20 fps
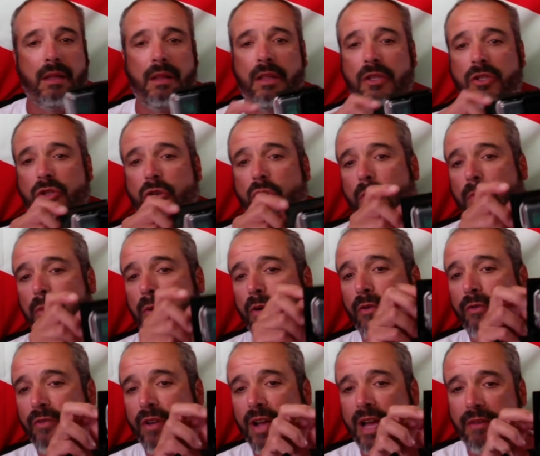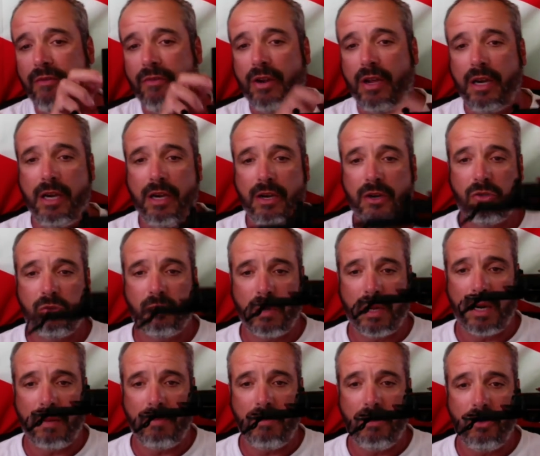this GoPro 5 right here is
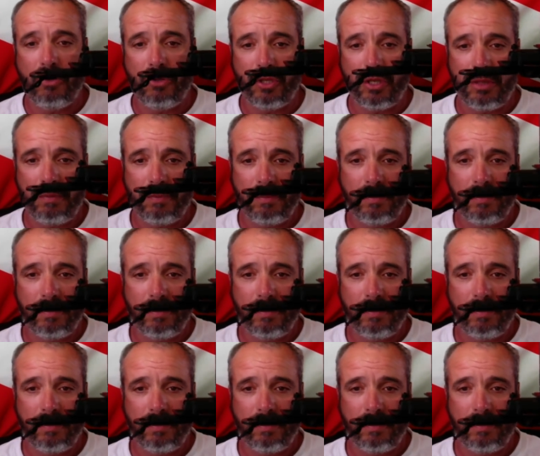what I'm using.